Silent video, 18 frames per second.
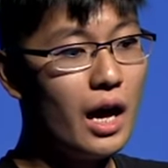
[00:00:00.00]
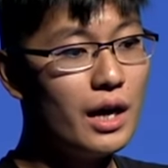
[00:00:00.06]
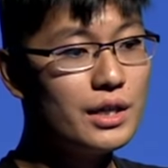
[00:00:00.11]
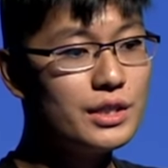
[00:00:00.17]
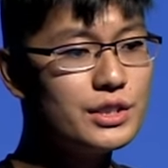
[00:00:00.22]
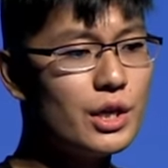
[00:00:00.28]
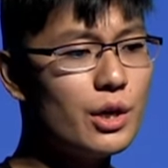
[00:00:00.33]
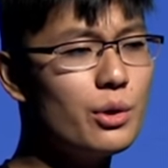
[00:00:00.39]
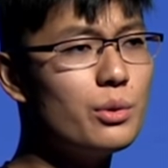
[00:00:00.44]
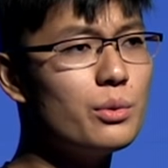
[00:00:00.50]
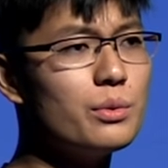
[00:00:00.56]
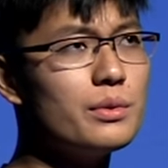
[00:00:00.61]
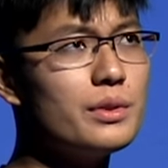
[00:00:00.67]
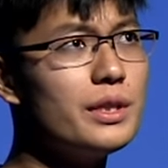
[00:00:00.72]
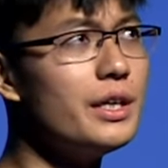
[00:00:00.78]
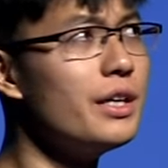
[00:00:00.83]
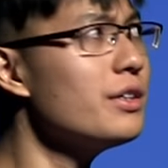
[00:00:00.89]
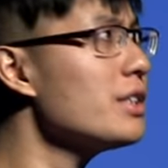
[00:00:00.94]
So
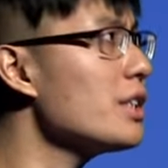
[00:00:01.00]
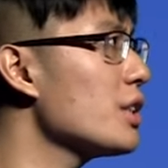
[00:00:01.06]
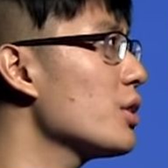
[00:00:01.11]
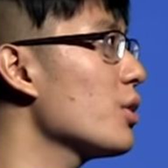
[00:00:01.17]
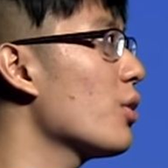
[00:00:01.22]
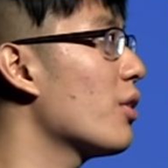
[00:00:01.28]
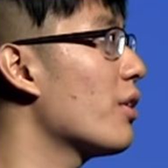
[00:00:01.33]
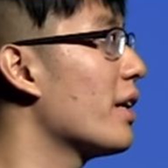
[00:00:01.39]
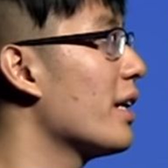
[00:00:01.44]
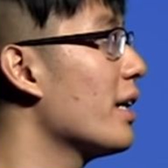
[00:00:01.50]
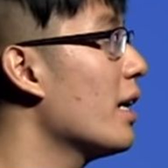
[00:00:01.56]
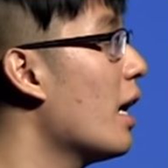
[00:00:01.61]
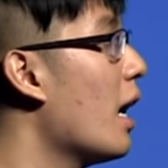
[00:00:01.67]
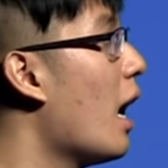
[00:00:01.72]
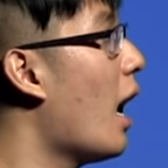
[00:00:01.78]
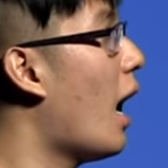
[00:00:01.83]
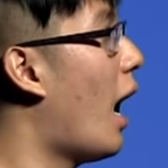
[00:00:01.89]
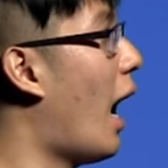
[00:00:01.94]
here's a story.
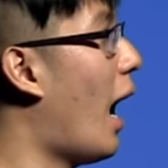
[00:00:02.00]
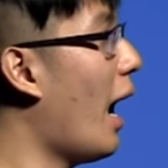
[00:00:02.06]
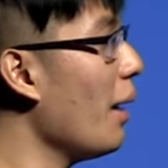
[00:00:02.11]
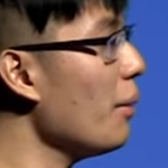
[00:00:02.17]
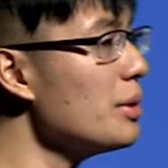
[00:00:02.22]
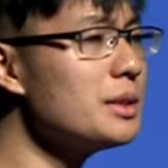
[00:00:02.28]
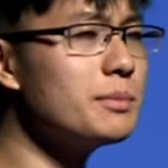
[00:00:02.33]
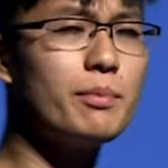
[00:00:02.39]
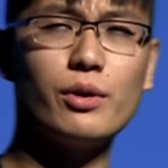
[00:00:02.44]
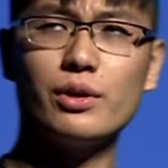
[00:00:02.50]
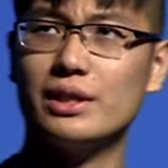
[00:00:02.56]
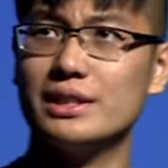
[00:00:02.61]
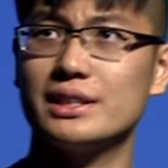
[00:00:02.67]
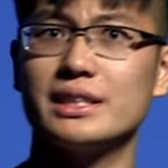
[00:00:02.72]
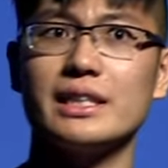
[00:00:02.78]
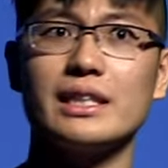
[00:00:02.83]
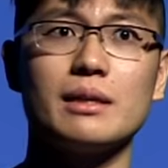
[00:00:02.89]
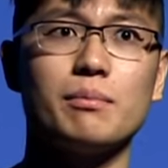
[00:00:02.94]
I was born in
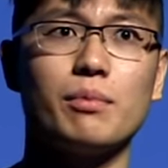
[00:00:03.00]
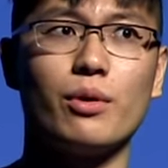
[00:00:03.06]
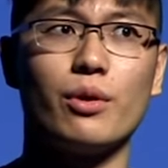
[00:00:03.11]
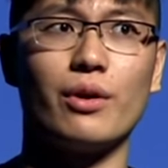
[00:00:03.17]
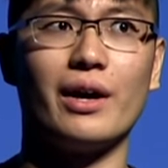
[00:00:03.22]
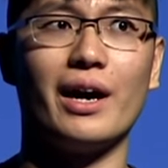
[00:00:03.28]
Singapore.